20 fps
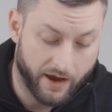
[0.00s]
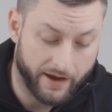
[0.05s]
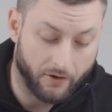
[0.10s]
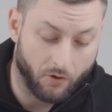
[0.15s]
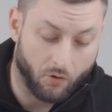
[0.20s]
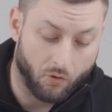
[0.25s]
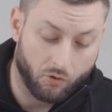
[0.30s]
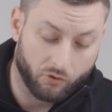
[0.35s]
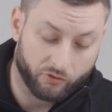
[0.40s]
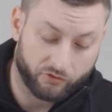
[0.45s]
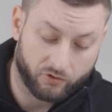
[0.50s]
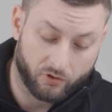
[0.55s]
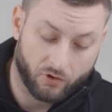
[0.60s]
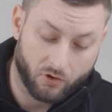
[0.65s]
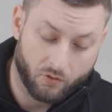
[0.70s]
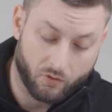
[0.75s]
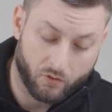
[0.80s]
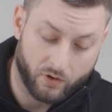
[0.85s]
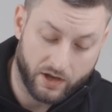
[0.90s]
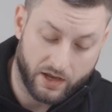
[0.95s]
and
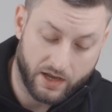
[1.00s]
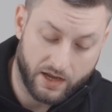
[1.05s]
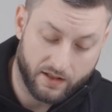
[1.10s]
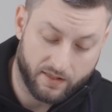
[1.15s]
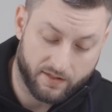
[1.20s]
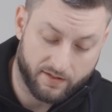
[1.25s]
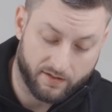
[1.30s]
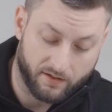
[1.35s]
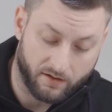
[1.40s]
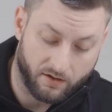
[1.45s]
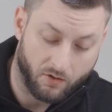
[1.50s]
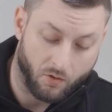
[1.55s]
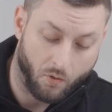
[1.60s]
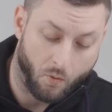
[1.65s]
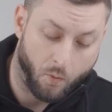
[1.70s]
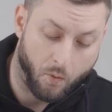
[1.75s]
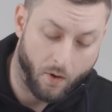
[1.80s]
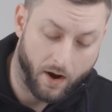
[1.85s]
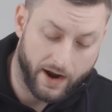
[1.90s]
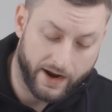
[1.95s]
also it's
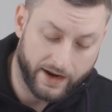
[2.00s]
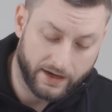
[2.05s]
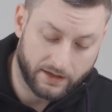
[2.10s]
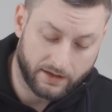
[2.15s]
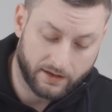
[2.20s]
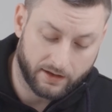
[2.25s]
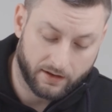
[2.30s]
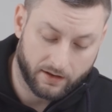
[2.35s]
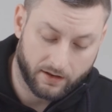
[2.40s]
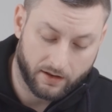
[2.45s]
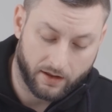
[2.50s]
white